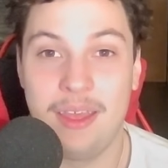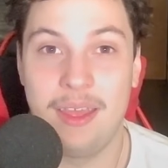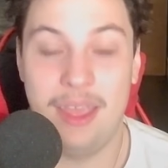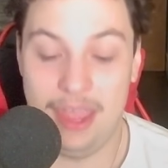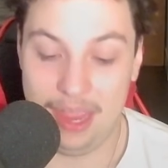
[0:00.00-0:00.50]

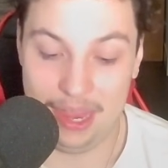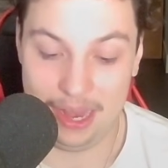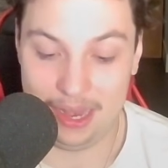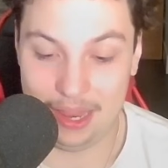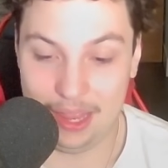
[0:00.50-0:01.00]

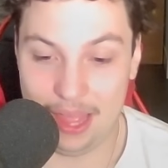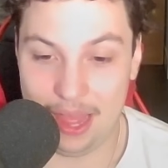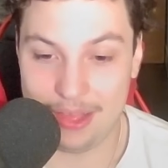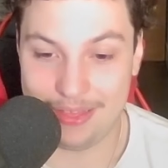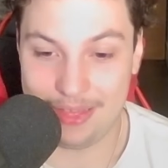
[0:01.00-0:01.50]
and I
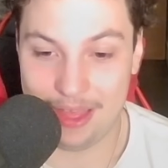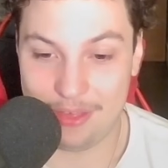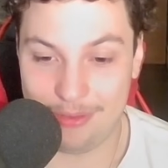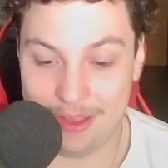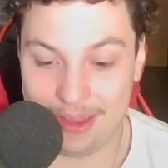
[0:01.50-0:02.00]
just
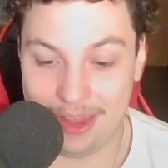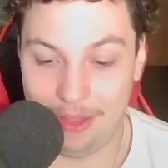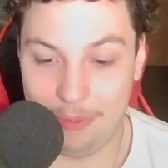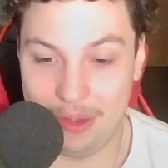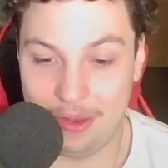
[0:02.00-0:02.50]
tried to get a
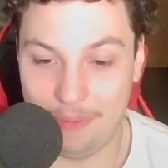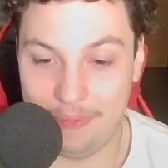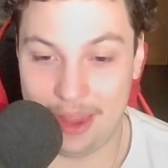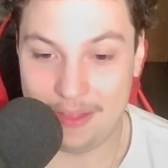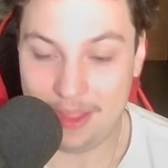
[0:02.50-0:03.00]
little bit too
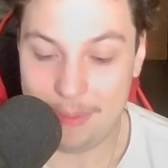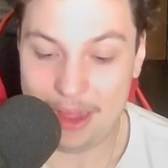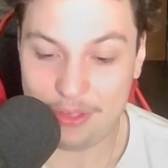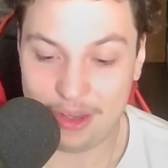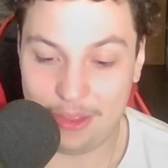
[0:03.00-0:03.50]
fancy. I'm
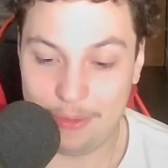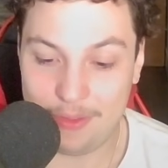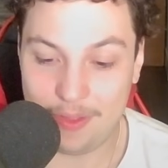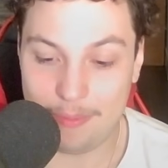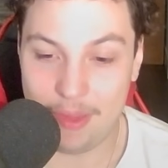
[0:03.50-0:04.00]
actually going to use
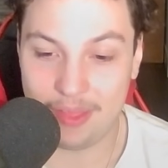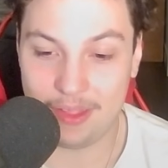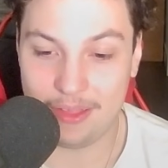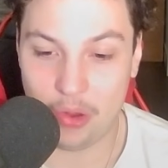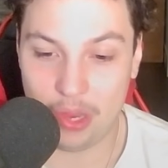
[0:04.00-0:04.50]
this
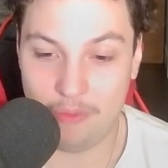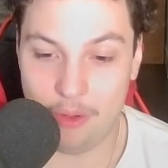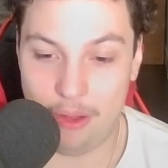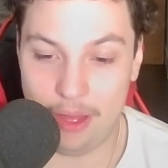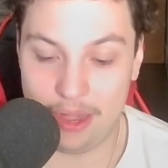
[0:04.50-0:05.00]
Musketeer Evo
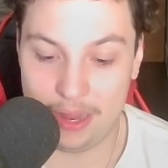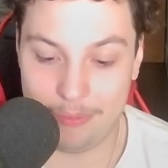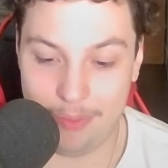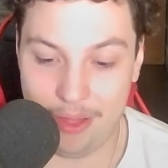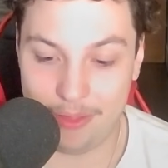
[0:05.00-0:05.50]
on this
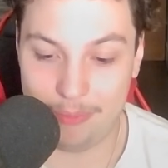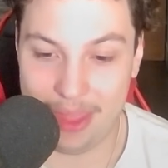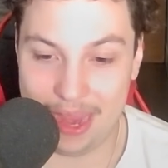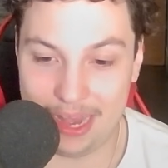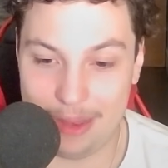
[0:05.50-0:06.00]
Boss
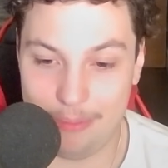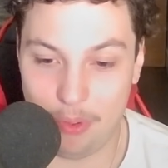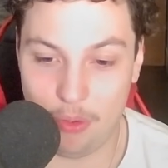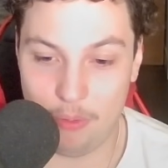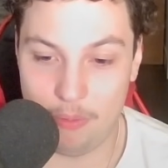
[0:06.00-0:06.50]
Bandit.
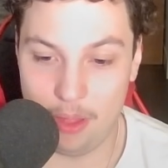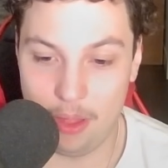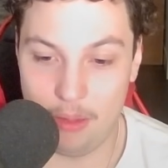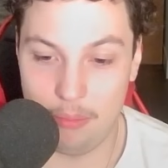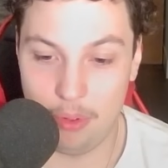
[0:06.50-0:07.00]
Boom,
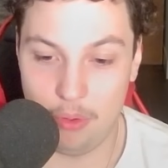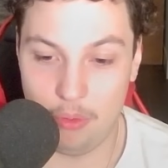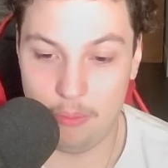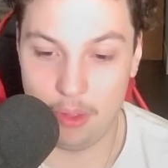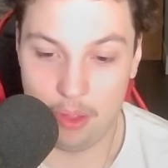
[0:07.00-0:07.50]

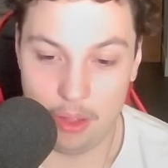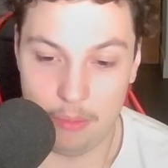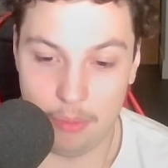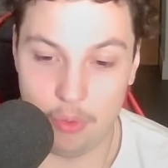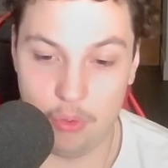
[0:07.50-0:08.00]
boom,
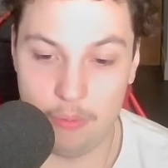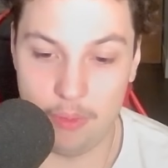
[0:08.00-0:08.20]
boom.